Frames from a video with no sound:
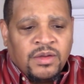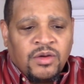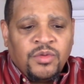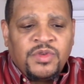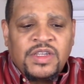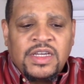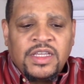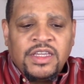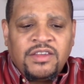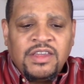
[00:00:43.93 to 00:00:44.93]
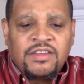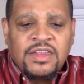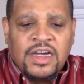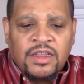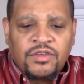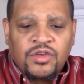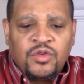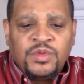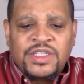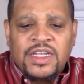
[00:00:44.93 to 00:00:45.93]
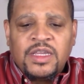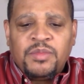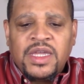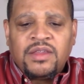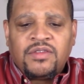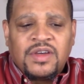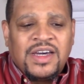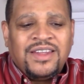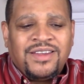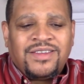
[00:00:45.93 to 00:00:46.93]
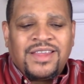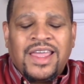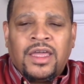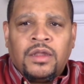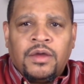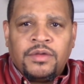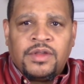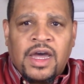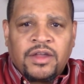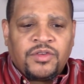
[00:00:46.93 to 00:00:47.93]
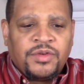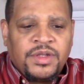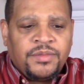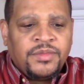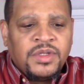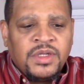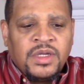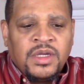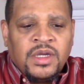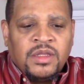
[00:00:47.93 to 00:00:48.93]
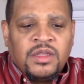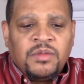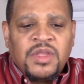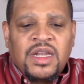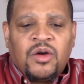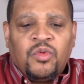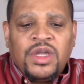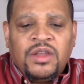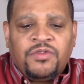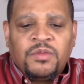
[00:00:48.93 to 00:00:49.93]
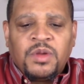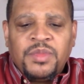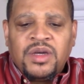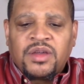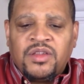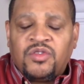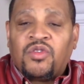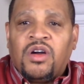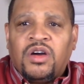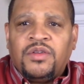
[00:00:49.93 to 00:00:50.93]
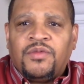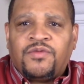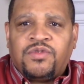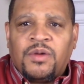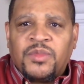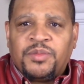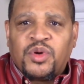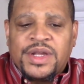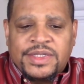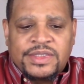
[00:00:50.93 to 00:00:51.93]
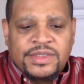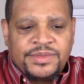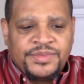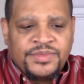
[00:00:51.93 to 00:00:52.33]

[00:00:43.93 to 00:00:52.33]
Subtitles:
Whom shall he teach knowledge? Whom shall he make to understand doctrine? Them that are weaned from the milk and drawn from the breast.